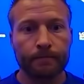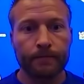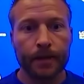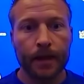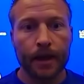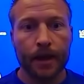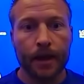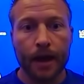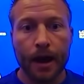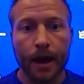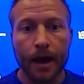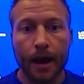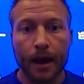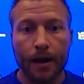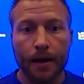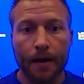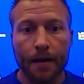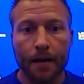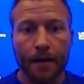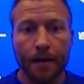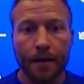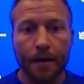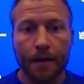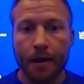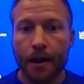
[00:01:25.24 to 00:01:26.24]
Worried
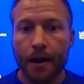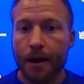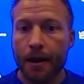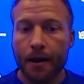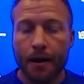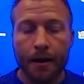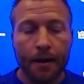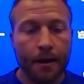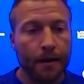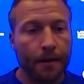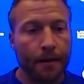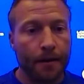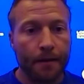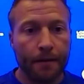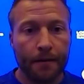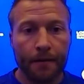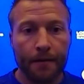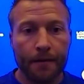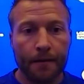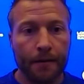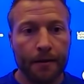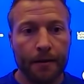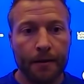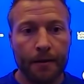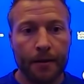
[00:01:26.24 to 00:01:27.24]
about between now
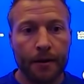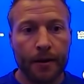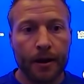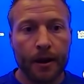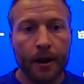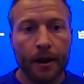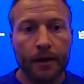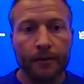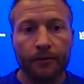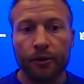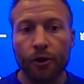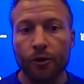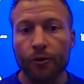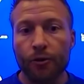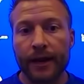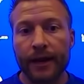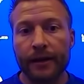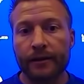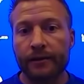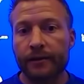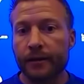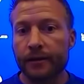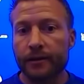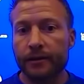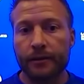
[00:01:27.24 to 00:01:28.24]
and training camp? Don't
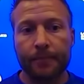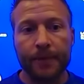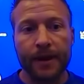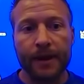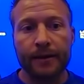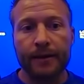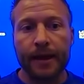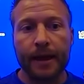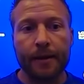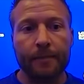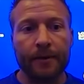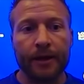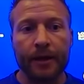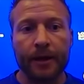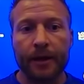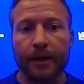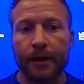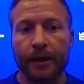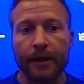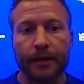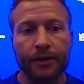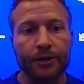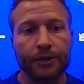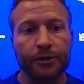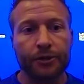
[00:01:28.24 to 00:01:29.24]
anticipate that being
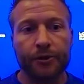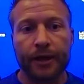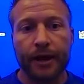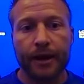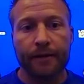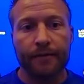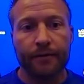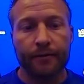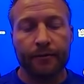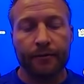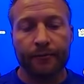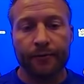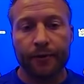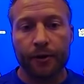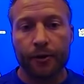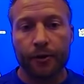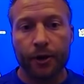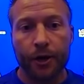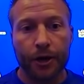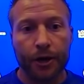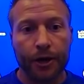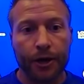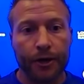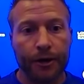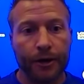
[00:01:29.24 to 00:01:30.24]
an issue, Kevin. Feel
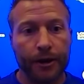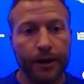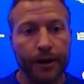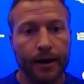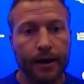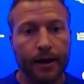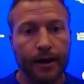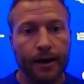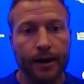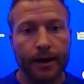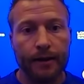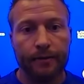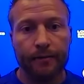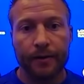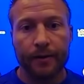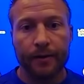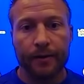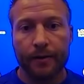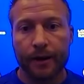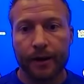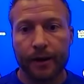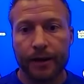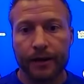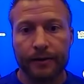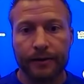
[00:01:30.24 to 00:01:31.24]
good.
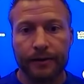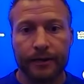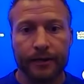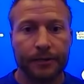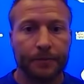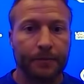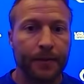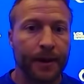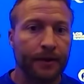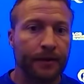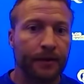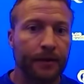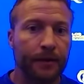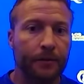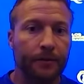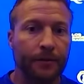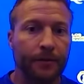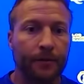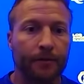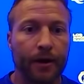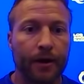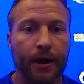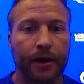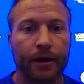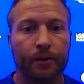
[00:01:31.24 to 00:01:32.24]
Everybody is expected to
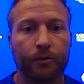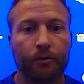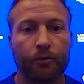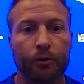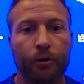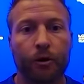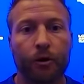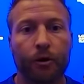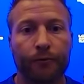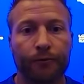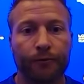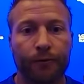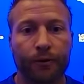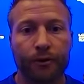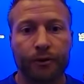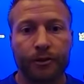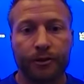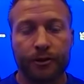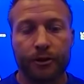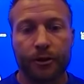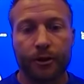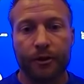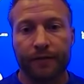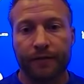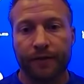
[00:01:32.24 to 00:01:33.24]
be ready to roll for the
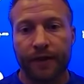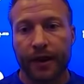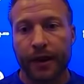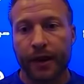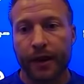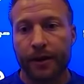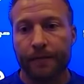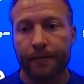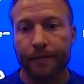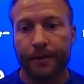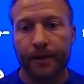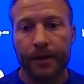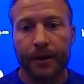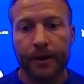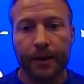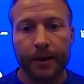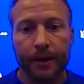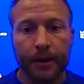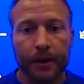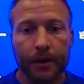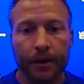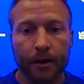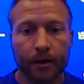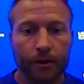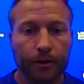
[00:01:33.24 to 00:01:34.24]
start of camp
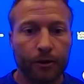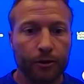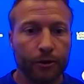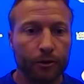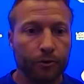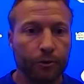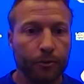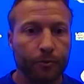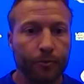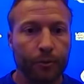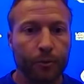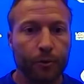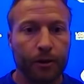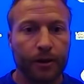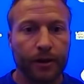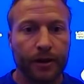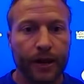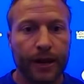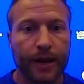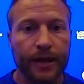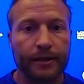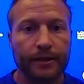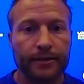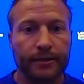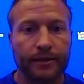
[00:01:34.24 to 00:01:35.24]
on those report
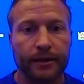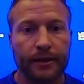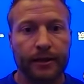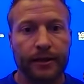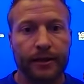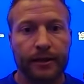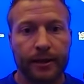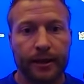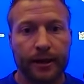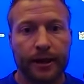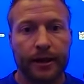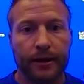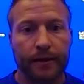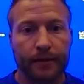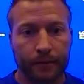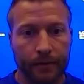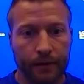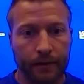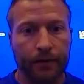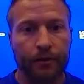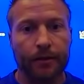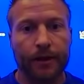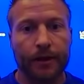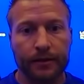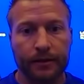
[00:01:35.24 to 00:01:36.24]
dates. And,
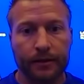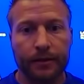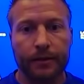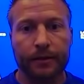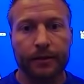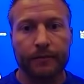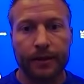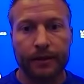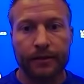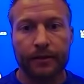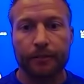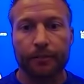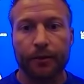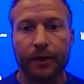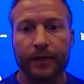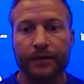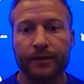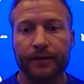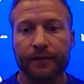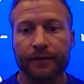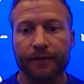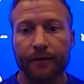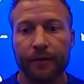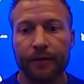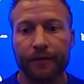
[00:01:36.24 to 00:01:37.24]
that's a
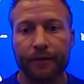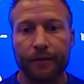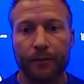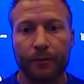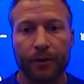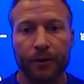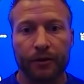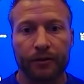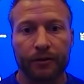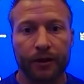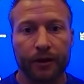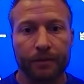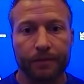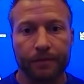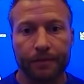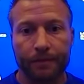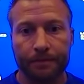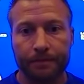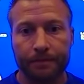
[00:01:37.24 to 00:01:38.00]
blessing for a football team.